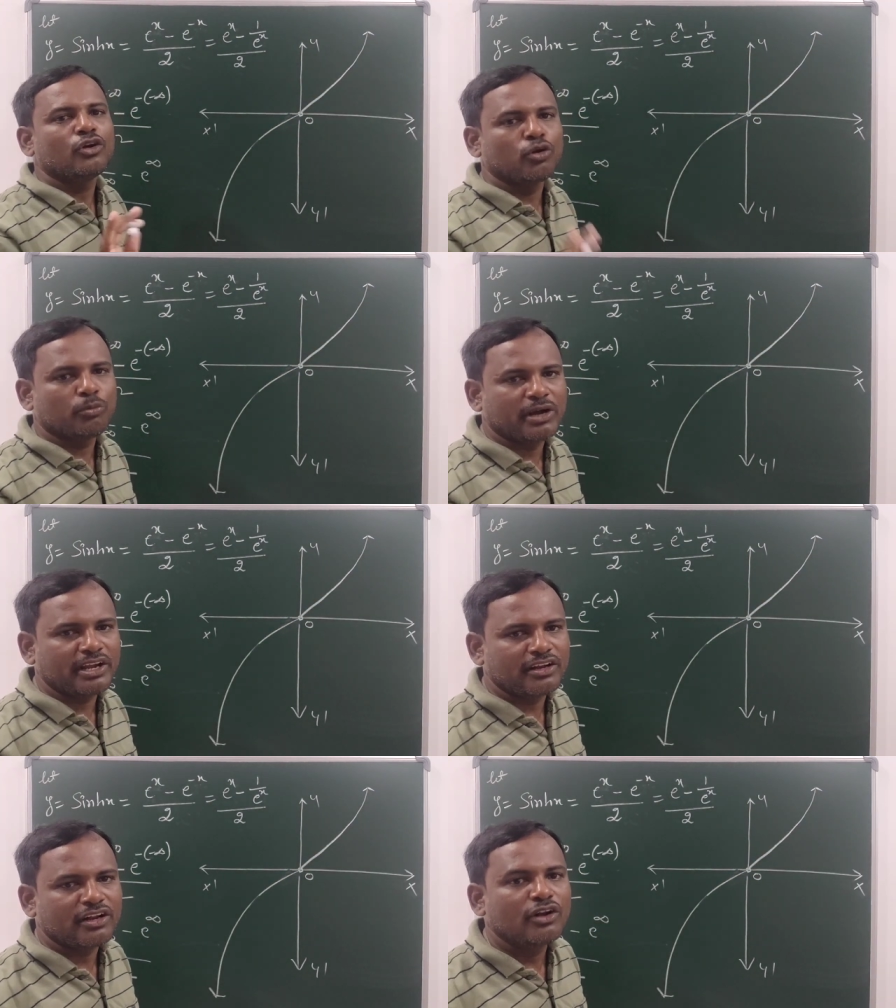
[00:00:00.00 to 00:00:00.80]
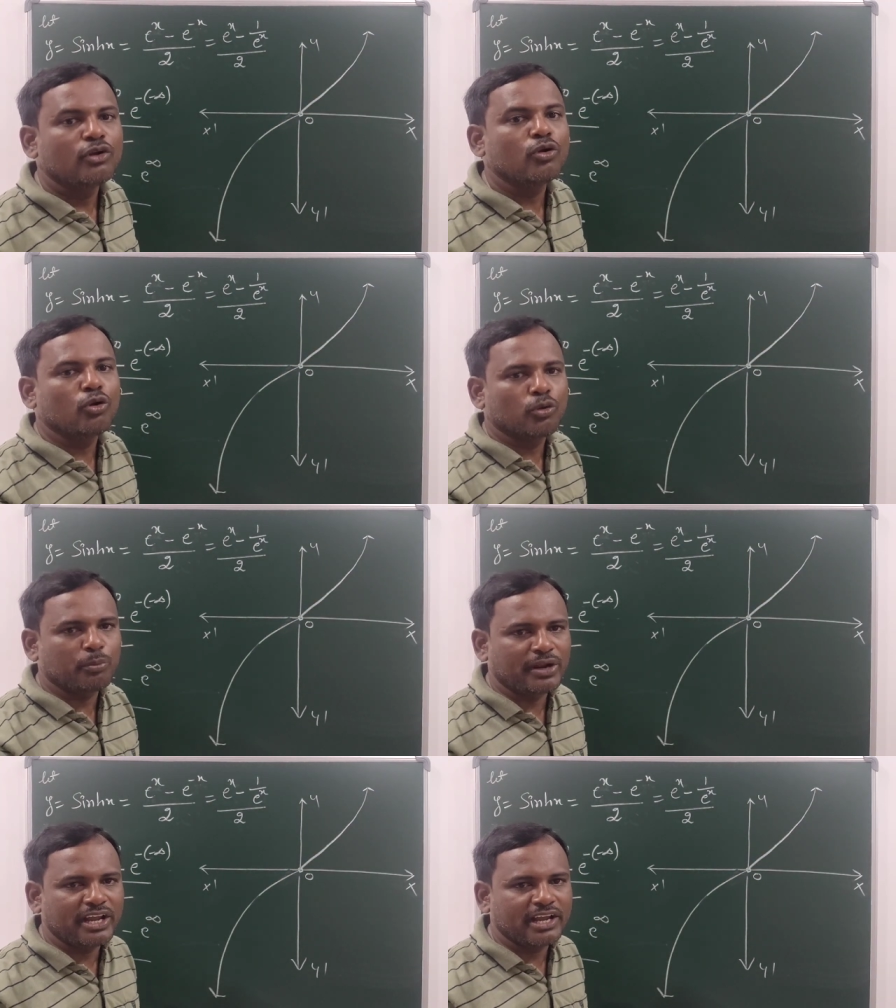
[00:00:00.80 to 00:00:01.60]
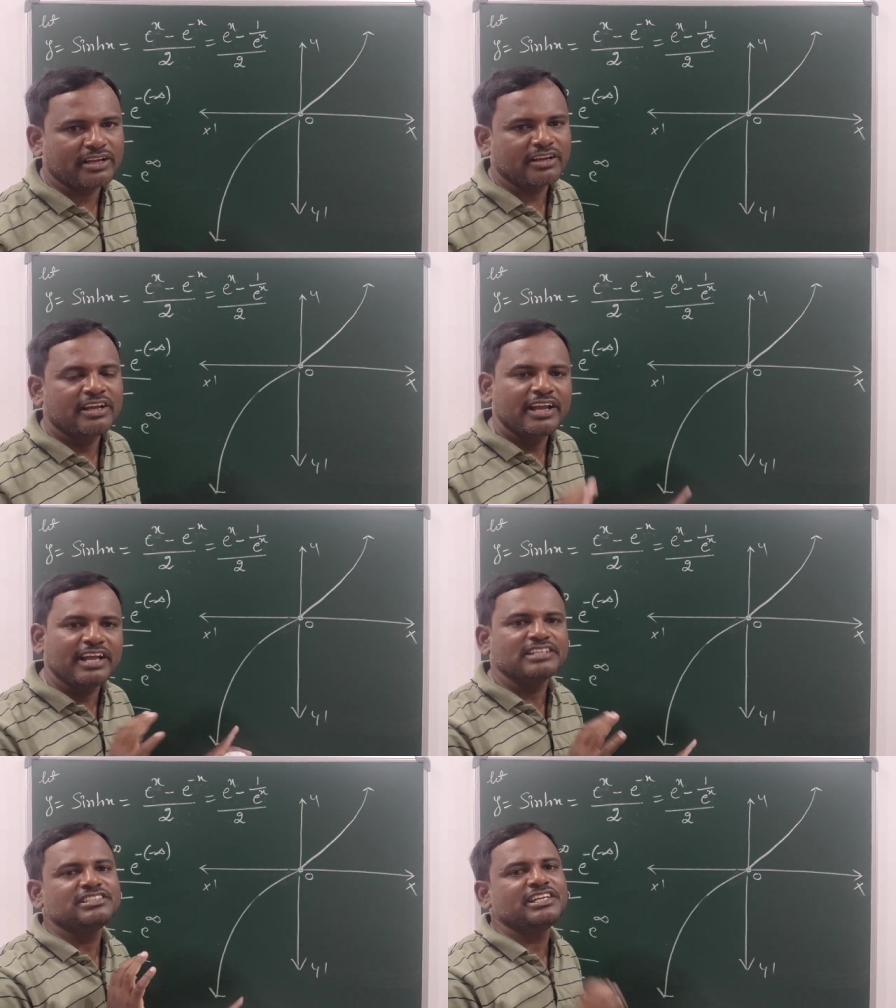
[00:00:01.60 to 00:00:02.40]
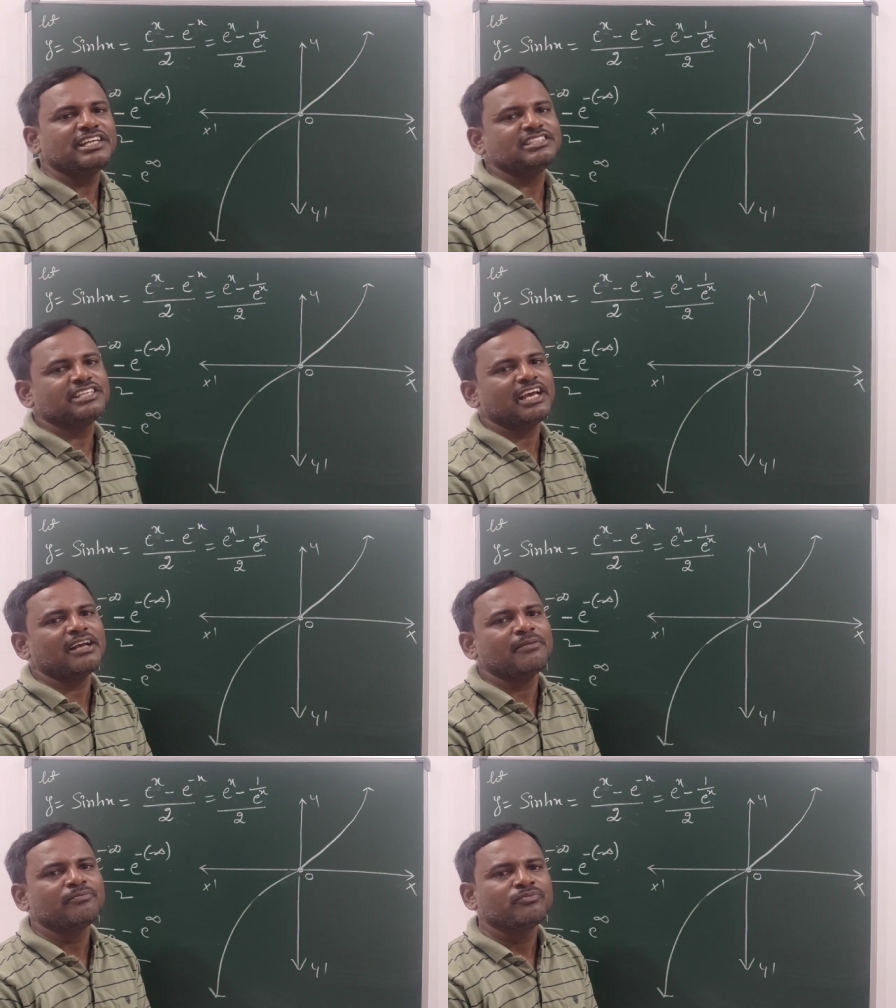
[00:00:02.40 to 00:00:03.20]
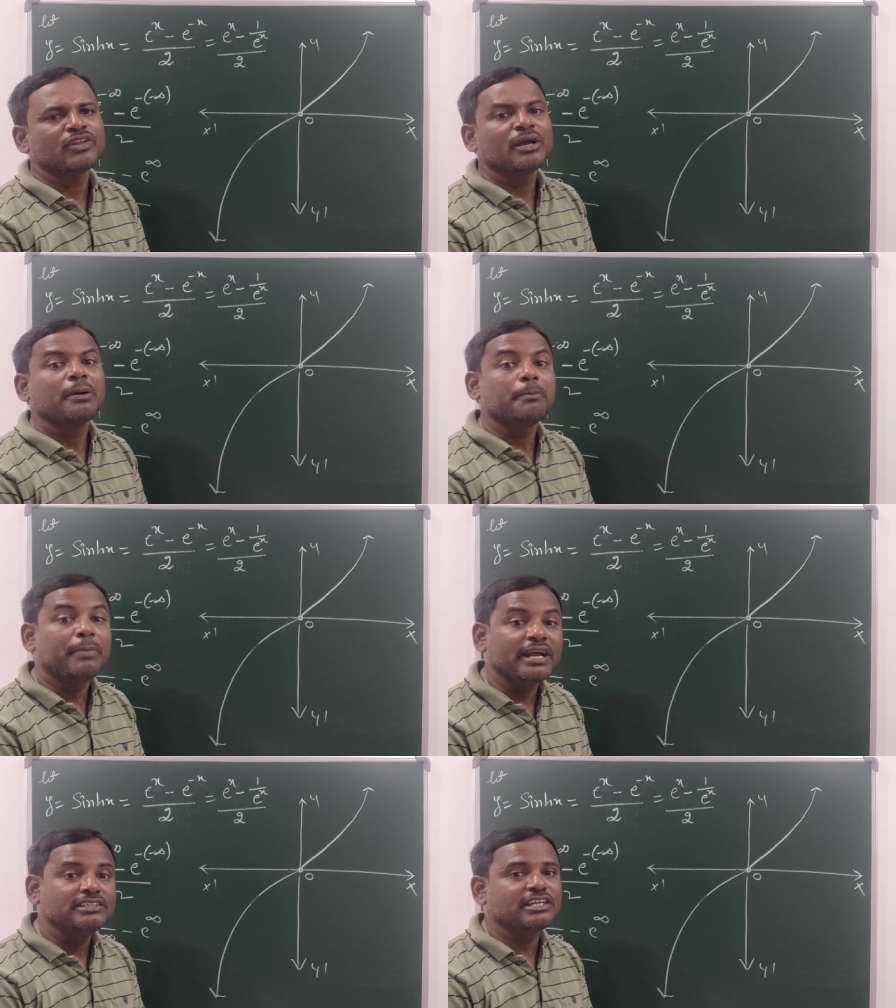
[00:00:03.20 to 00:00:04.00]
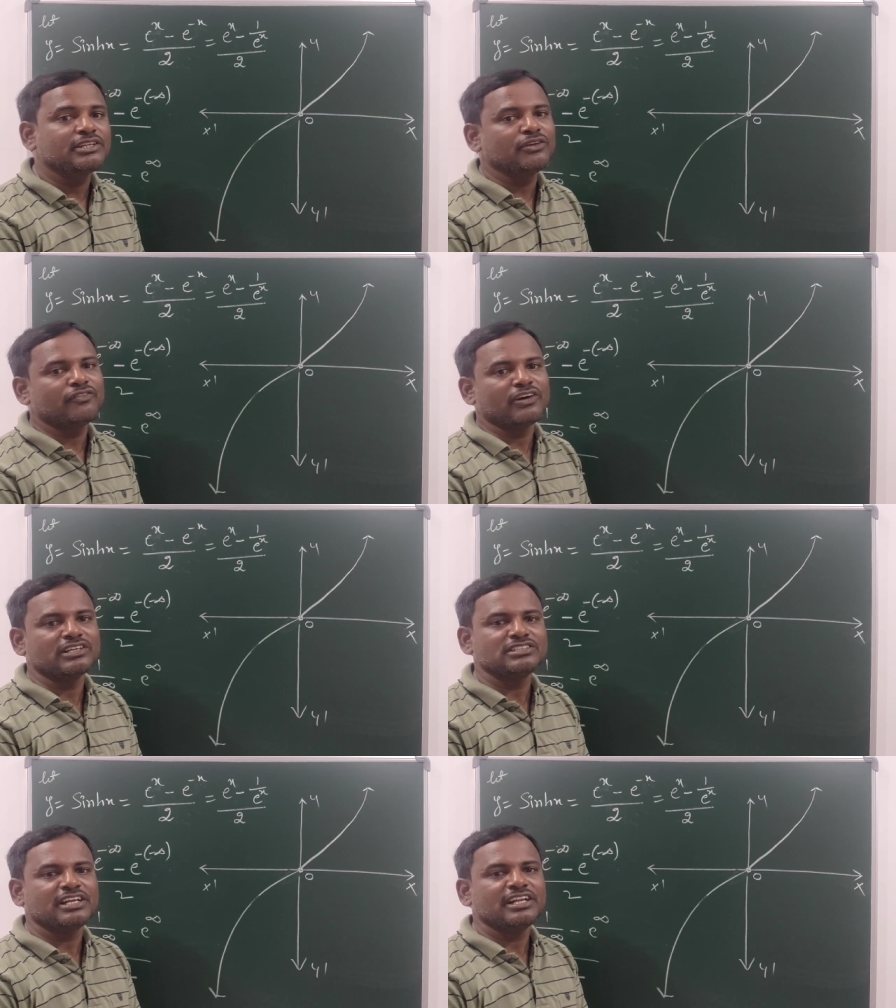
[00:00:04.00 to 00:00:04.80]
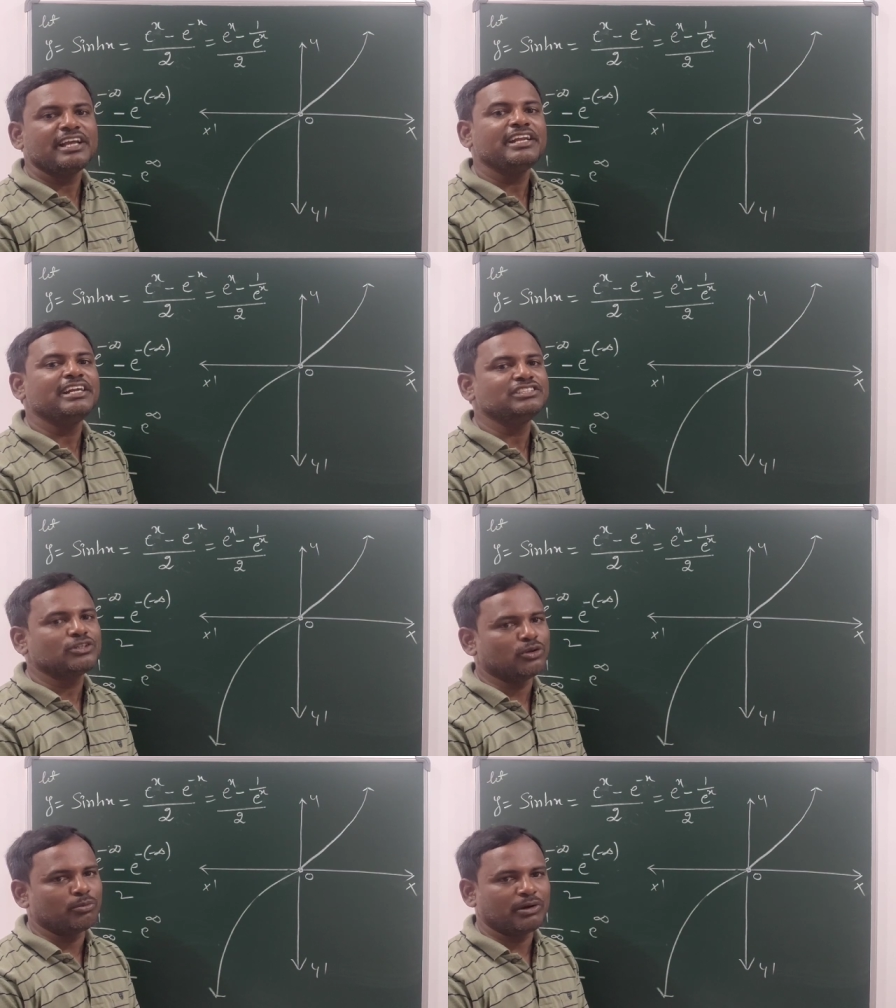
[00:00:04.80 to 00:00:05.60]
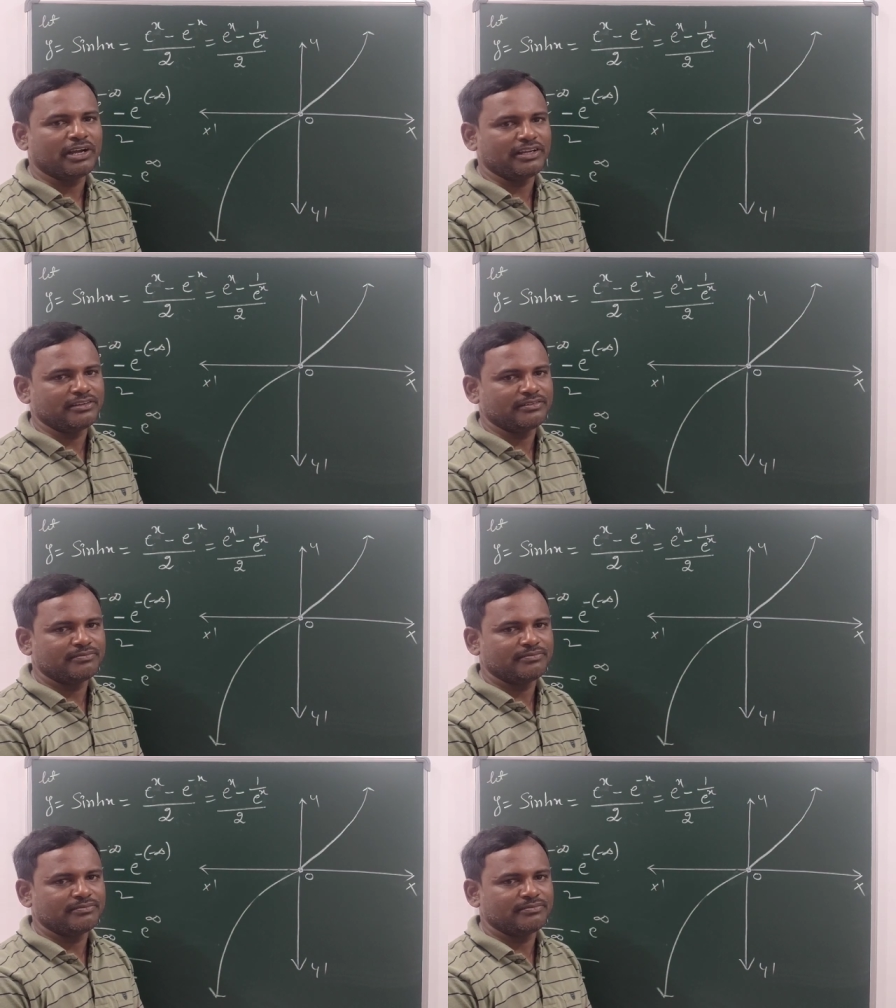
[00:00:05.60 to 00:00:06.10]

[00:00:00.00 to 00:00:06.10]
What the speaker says: domain, no break. Hence it is a bijective function in its domain.